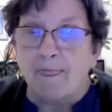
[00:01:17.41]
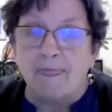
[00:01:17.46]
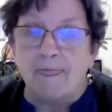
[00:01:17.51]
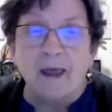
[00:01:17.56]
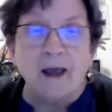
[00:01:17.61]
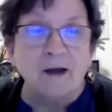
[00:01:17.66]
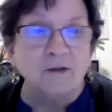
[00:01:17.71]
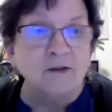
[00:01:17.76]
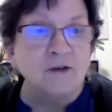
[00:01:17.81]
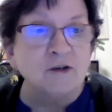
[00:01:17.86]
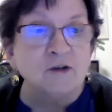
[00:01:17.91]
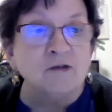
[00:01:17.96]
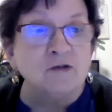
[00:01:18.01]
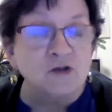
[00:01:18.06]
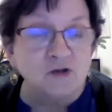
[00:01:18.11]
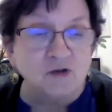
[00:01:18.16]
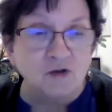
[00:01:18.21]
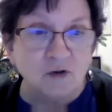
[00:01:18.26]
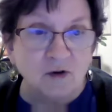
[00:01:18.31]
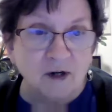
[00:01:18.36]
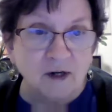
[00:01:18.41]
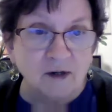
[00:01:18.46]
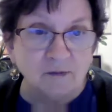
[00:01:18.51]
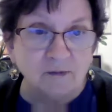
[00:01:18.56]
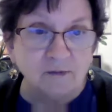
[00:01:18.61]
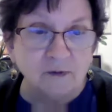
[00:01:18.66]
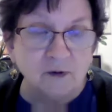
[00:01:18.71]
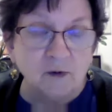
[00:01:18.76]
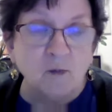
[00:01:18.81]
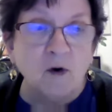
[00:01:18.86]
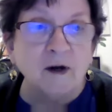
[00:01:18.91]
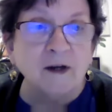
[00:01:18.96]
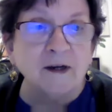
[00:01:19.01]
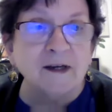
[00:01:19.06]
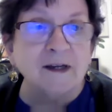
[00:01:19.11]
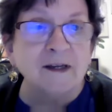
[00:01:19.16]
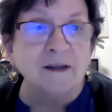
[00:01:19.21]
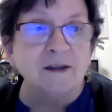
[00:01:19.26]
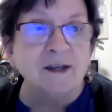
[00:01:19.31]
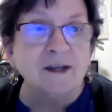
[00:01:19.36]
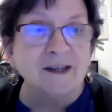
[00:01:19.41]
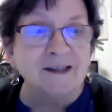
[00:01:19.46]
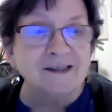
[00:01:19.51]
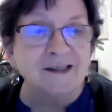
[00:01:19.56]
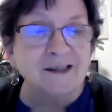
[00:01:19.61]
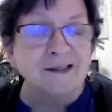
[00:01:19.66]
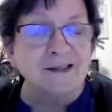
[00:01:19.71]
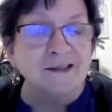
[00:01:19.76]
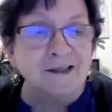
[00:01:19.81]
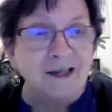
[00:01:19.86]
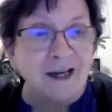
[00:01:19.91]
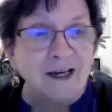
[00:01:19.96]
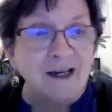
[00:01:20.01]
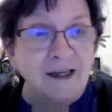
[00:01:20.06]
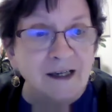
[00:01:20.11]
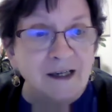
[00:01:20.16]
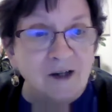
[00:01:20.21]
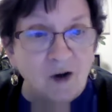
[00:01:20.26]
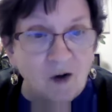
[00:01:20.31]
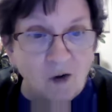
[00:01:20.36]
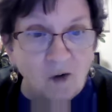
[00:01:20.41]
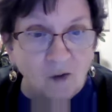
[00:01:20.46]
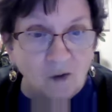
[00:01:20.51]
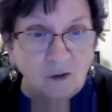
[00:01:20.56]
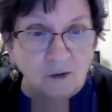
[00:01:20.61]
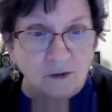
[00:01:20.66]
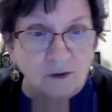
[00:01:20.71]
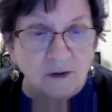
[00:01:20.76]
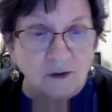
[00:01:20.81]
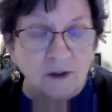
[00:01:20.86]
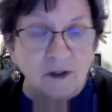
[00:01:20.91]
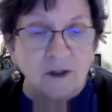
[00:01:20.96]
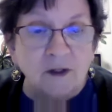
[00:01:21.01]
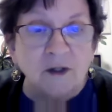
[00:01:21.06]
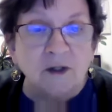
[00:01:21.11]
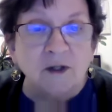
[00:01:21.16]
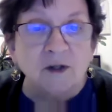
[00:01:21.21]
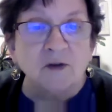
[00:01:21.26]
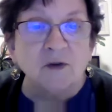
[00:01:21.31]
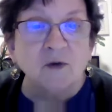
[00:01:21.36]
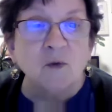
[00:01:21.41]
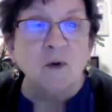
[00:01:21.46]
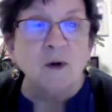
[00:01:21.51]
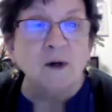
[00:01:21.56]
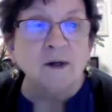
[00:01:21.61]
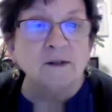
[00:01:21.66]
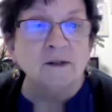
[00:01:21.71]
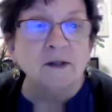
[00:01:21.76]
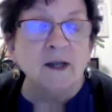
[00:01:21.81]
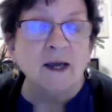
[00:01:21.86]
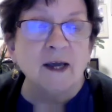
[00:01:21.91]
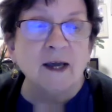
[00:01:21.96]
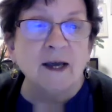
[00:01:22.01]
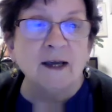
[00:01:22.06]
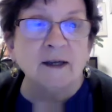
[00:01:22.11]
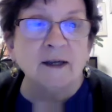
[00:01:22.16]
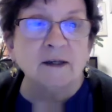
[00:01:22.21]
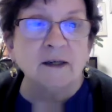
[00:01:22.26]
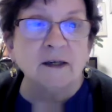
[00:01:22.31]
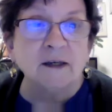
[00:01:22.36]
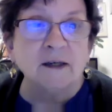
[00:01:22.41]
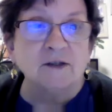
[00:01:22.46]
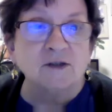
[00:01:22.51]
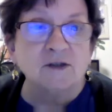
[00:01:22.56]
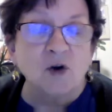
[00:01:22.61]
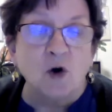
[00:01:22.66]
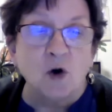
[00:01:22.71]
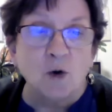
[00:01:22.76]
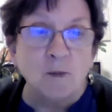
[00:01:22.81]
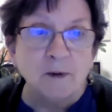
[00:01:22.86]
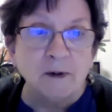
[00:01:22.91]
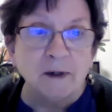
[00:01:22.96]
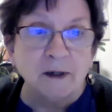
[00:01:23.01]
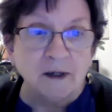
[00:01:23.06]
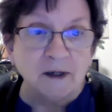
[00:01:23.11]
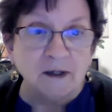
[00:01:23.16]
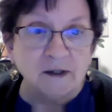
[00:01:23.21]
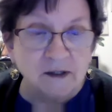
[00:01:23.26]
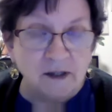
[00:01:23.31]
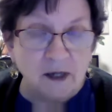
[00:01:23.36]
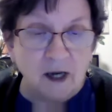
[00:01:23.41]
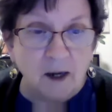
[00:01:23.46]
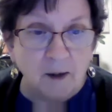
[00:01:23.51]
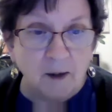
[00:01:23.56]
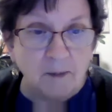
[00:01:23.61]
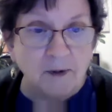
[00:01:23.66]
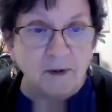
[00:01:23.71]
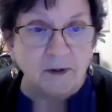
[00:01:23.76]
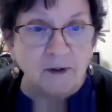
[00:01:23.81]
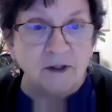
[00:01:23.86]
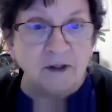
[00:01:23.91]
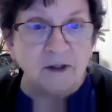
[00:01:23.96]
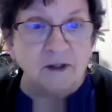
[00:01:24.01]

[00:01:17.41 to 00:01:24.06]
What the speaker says: Now, the new story, the one he thinks that is taking hold, the one that is opening us up